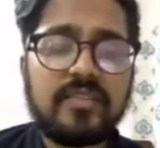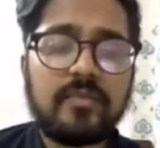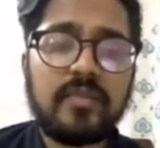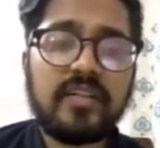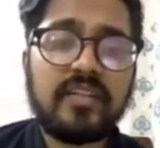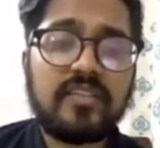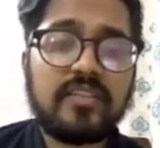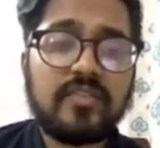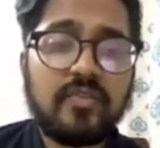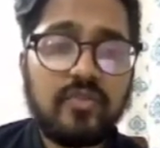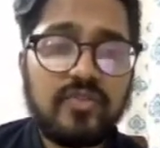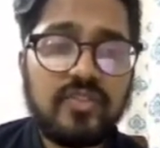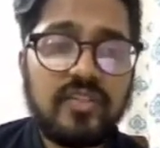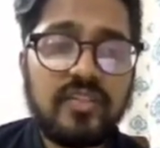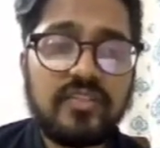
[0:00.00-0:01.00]
It is a
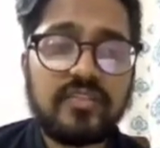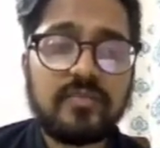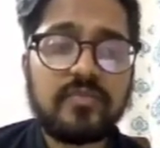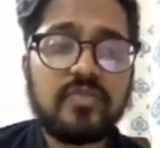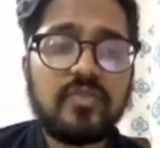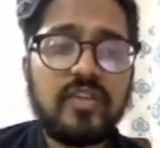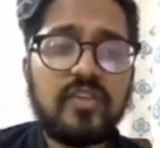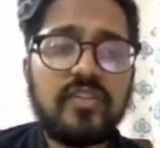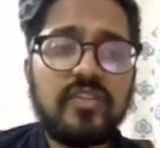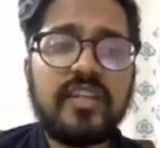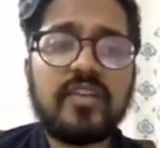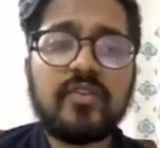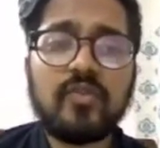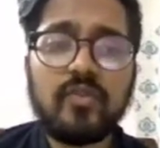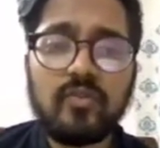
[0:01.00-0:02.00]
socialism. So you need
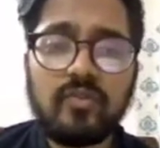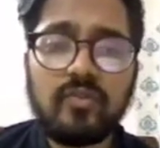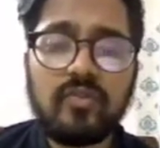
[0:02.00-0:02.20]
to know